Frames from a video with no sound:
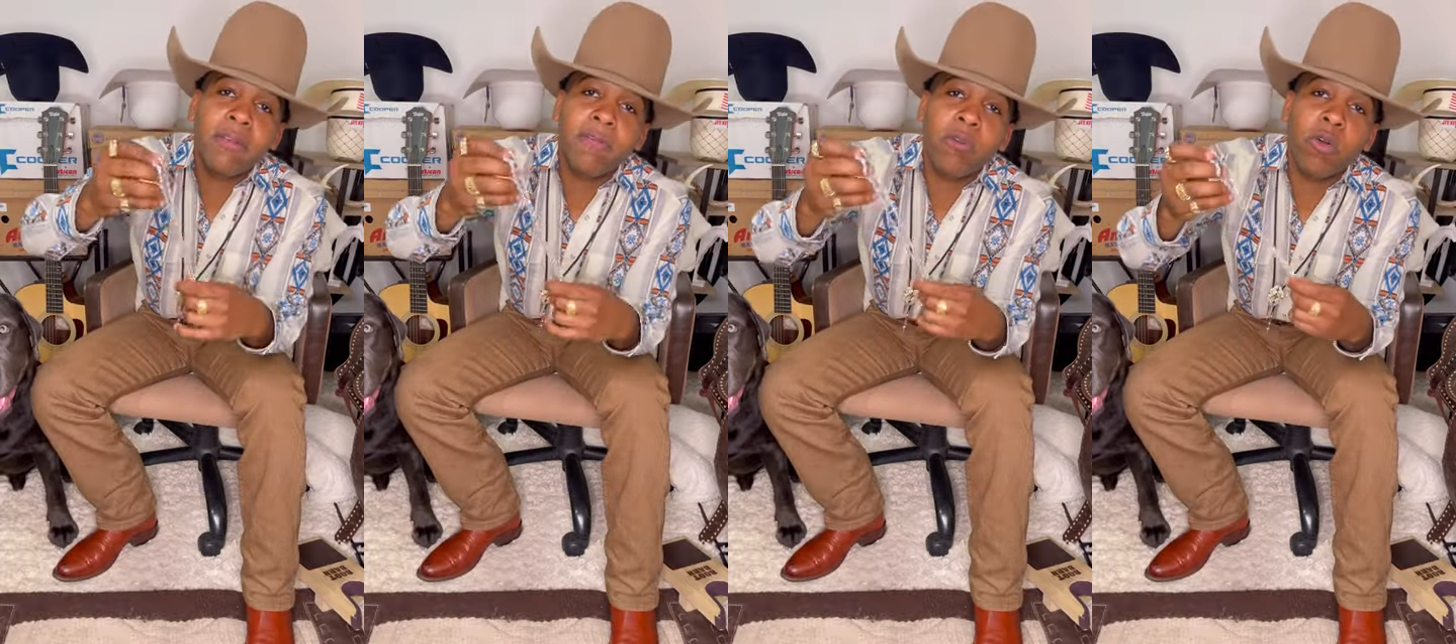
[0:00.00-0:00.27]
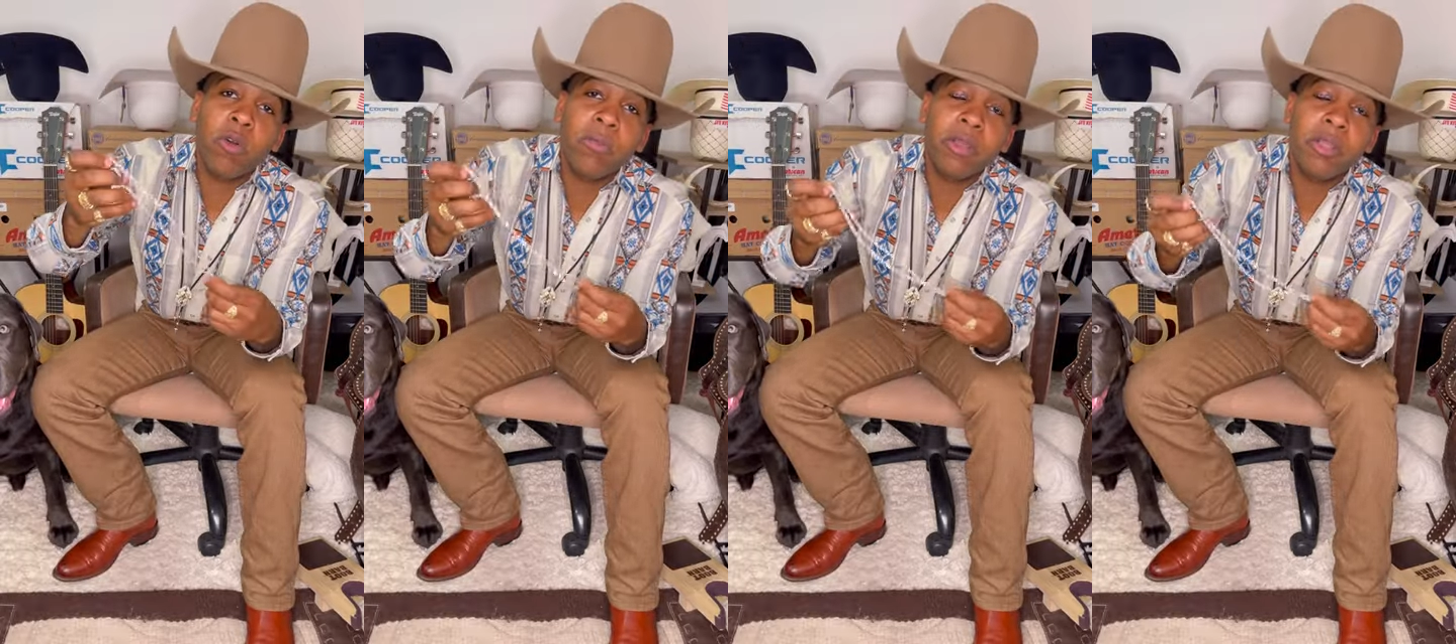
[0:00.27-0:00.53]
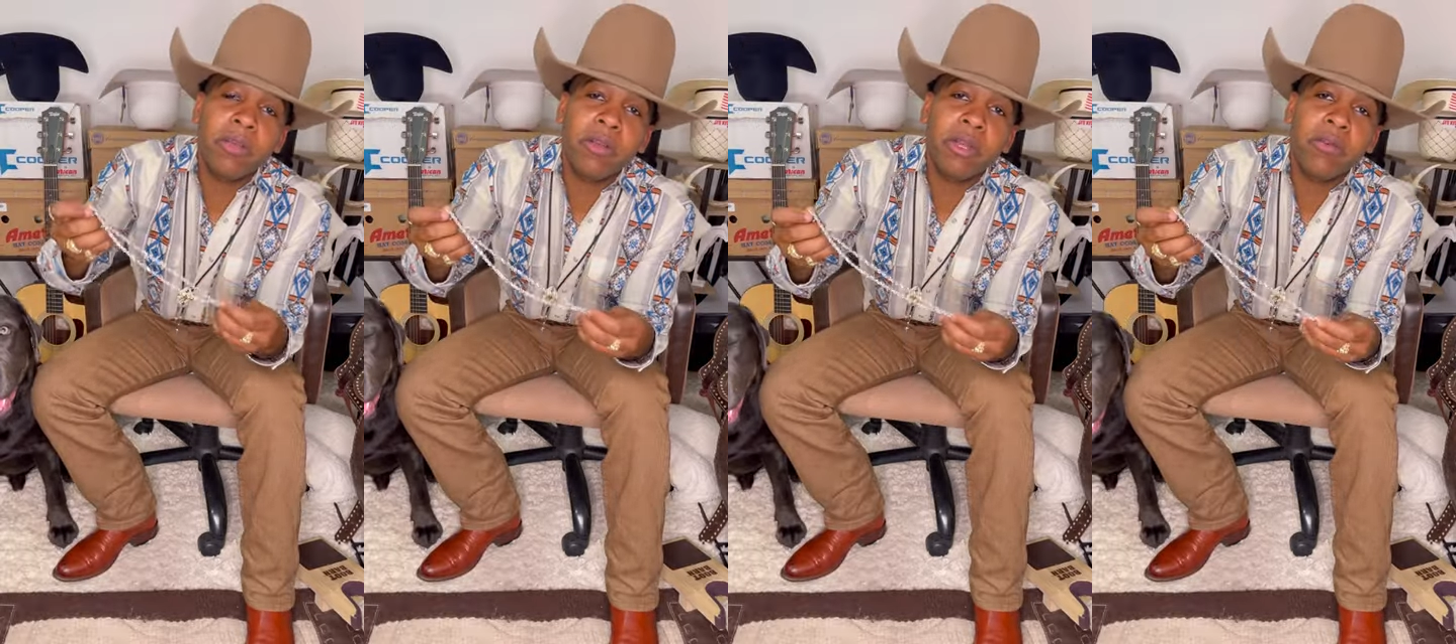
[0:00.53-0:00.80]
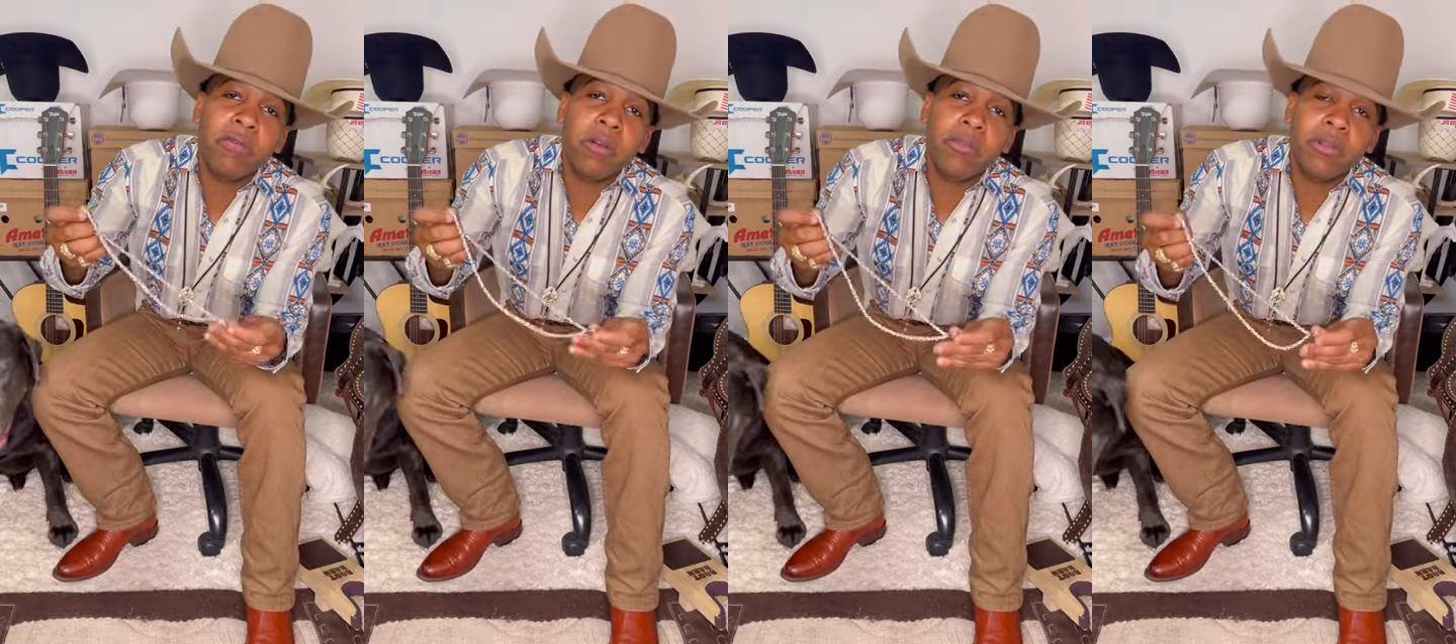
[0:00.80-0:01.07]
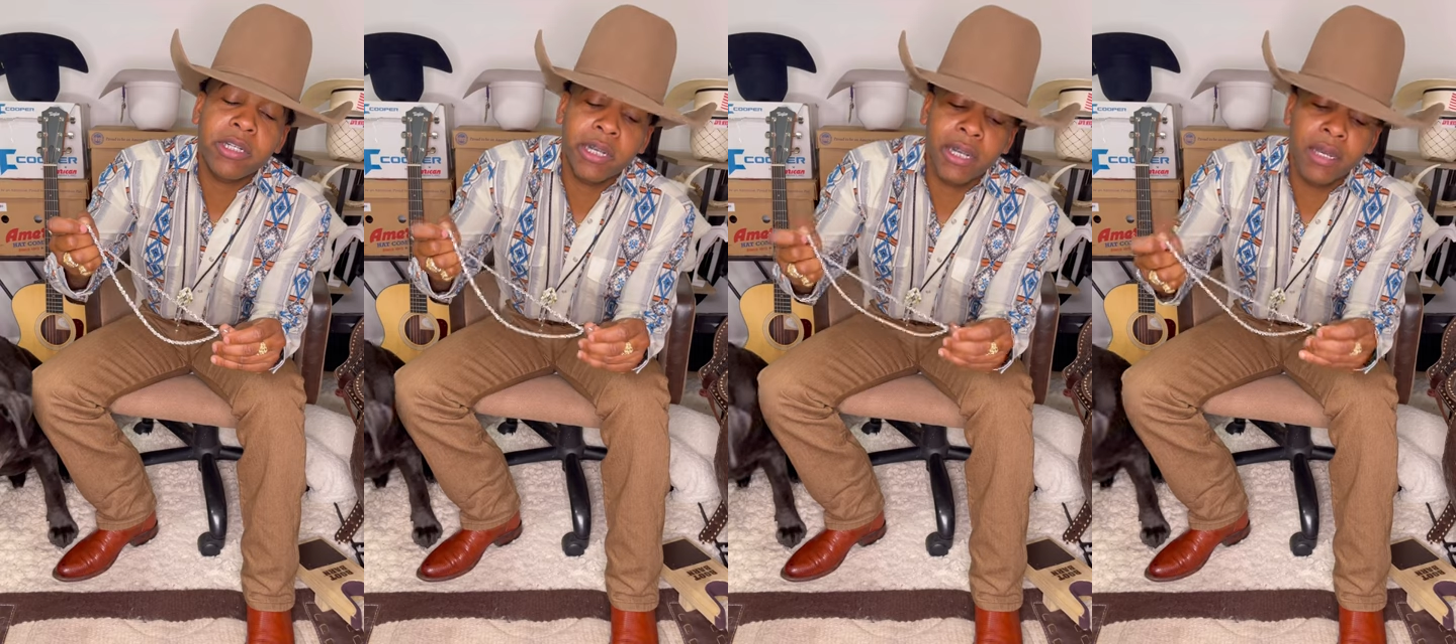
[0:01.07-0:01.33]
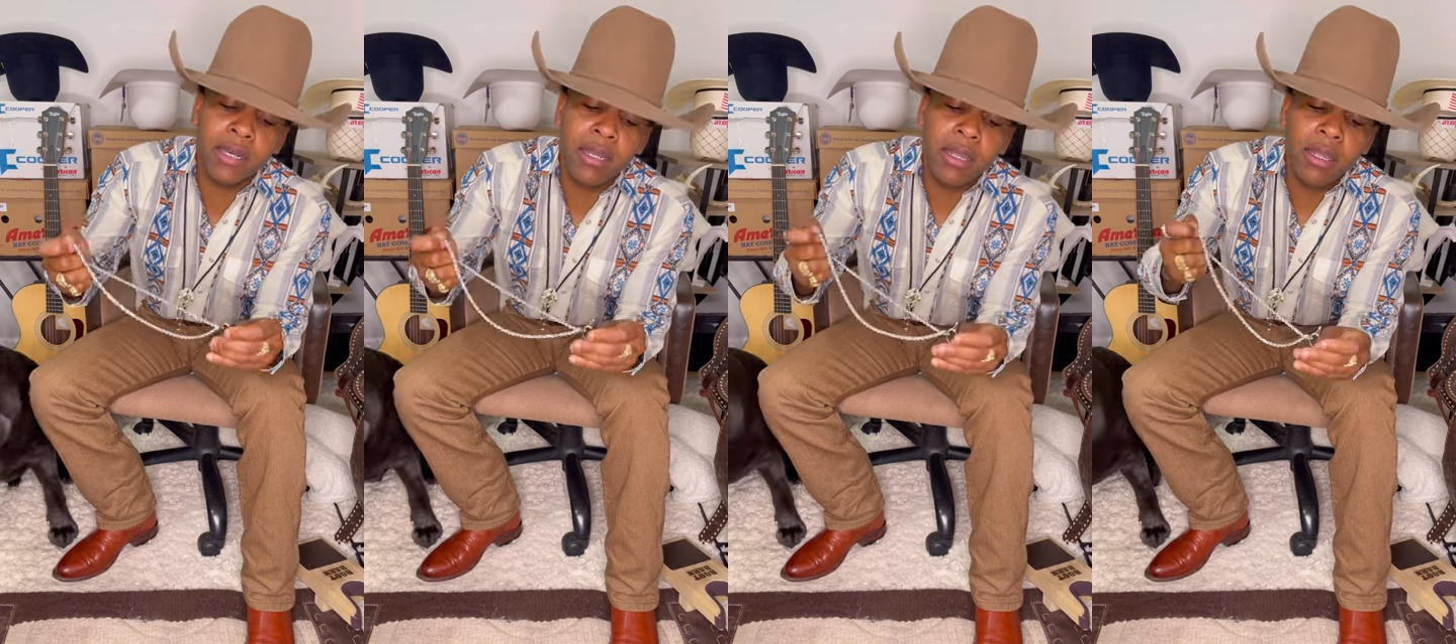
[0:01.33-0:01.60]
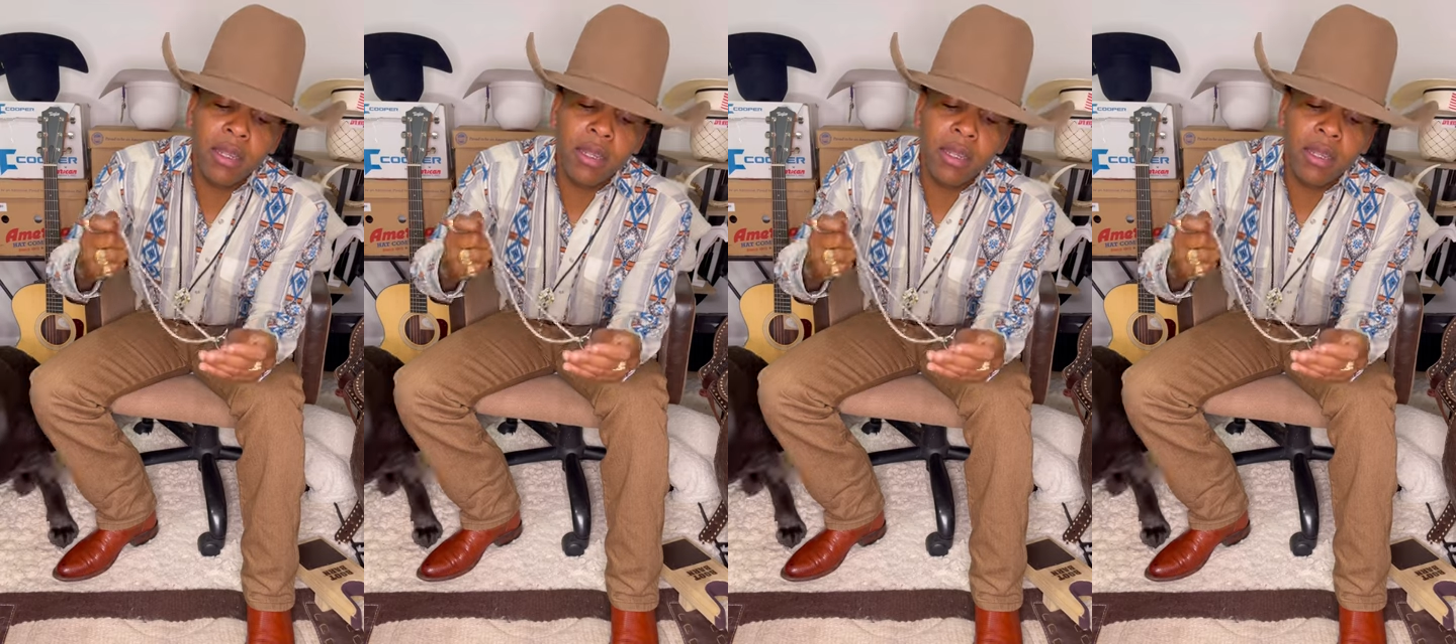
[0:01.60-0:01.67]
4 millimeter rope chain